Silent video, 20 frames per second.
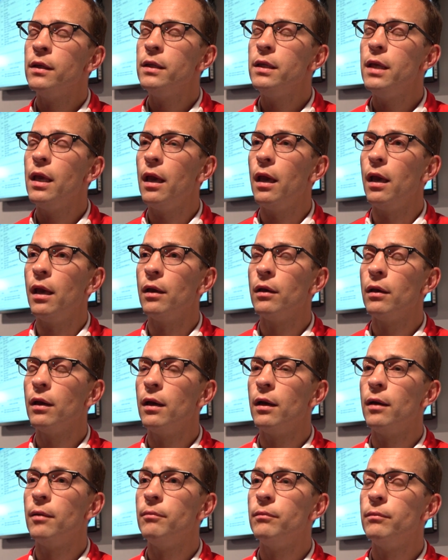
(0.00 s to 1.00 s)
Yeah,
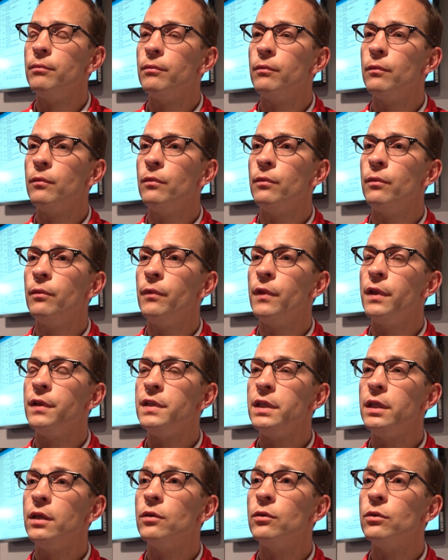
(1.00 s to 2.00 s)
the
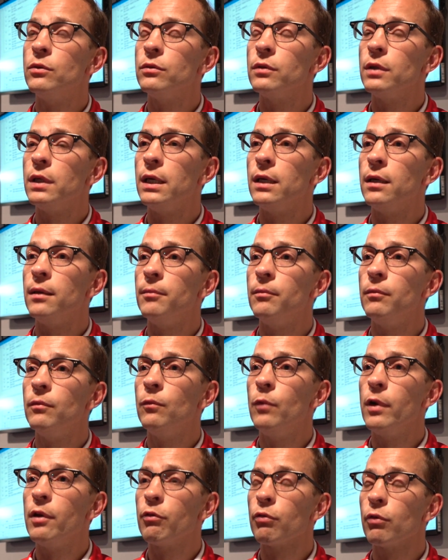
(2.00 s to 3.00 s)
deal
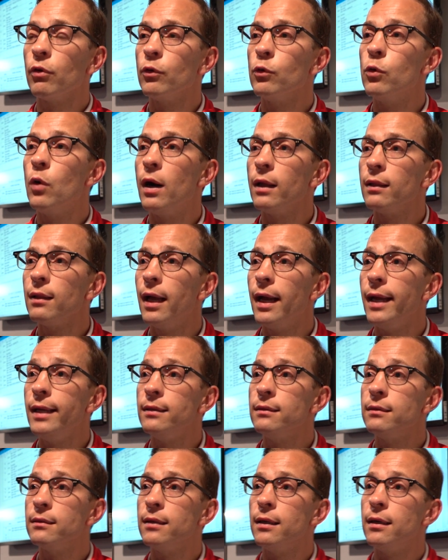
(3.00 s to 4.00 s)
went through quite
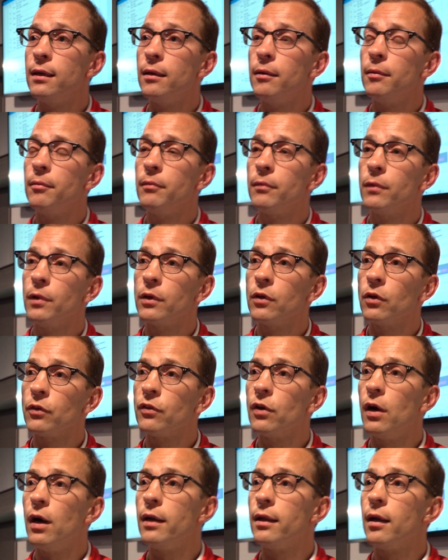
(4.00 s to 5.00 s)
late. It
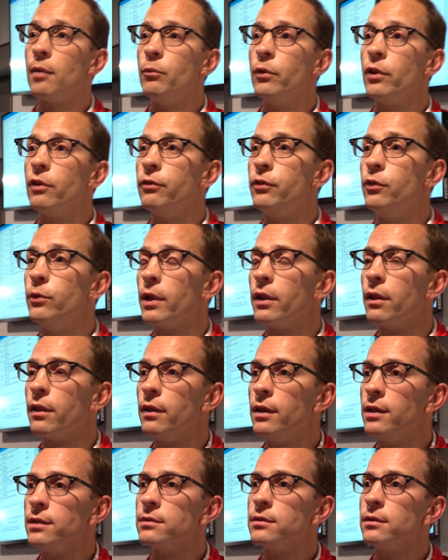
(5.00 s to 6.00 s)
got tied up with a few other
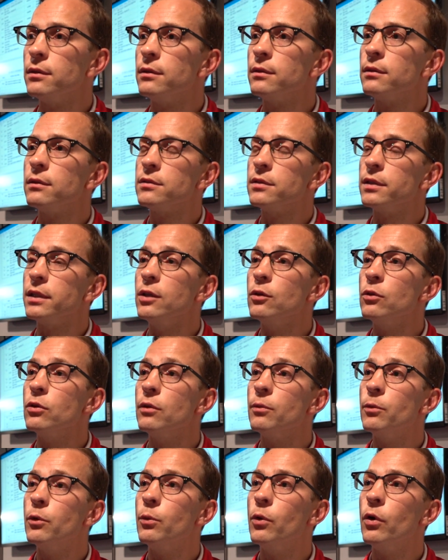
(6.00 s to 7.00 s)
things that St
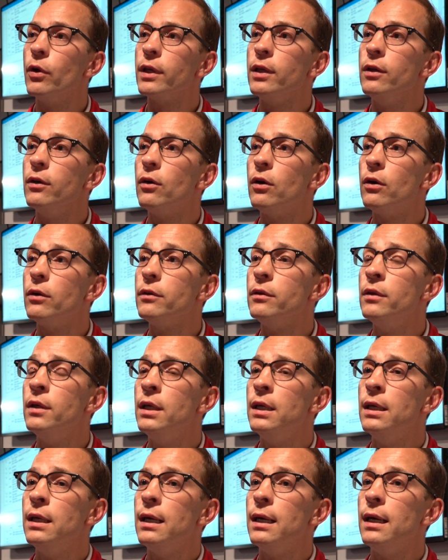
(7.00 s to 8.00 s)
Kilda were working on,
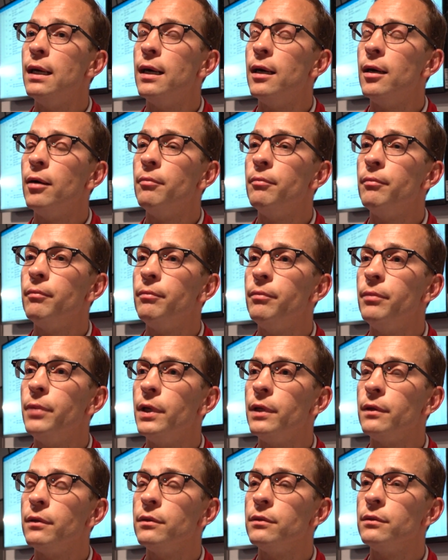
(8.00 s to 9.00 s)

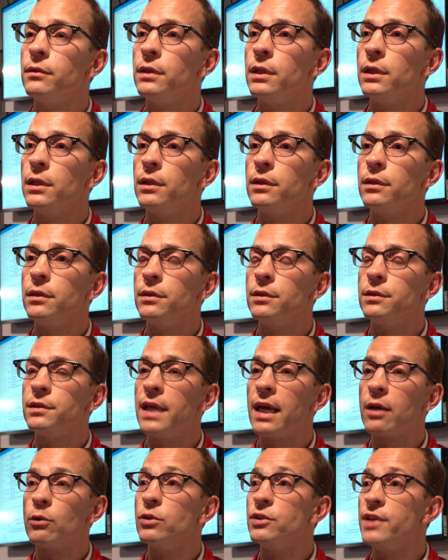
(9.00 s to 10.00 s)
but
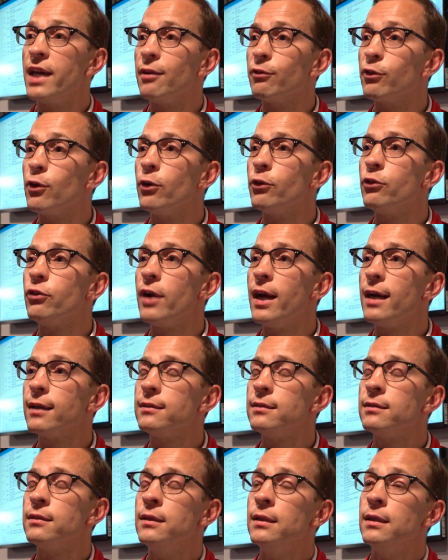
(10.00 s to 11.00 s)
Zach was out of
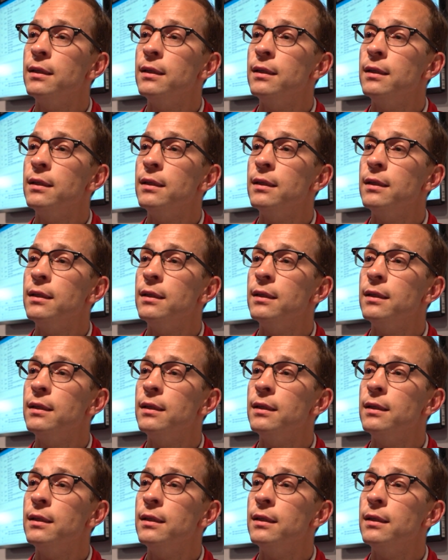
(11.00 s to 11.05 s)
contract.